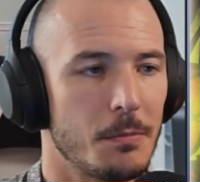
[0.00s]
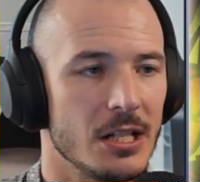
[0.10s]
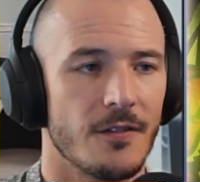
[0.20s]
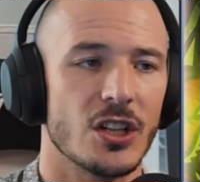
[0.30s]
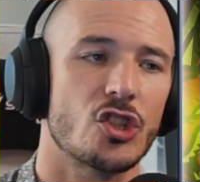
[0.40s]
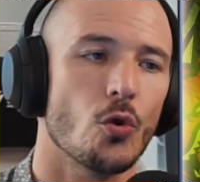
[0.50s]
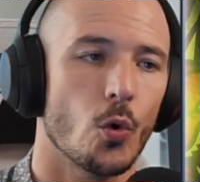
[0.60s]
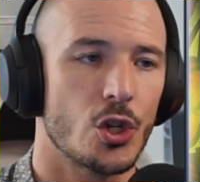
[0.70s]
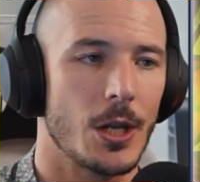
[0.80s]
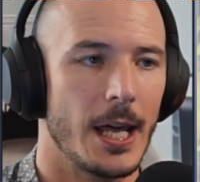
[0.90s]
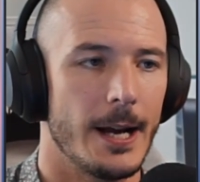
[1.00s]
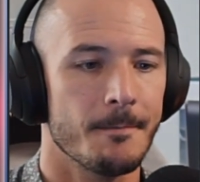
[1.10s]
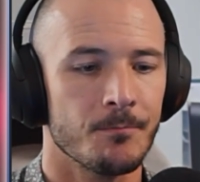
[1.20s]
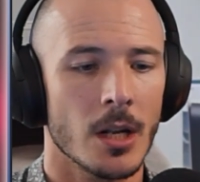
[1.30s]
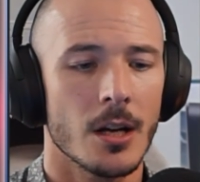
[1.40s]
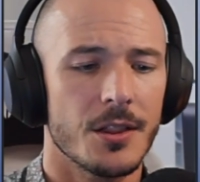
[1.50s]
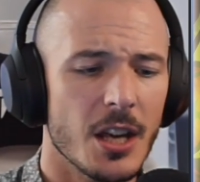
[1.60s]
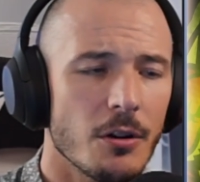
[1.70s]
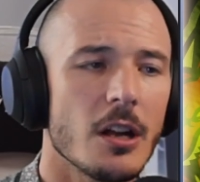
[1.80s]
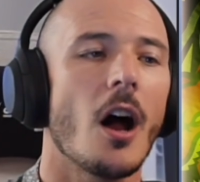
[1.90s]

piece of extortion there? The only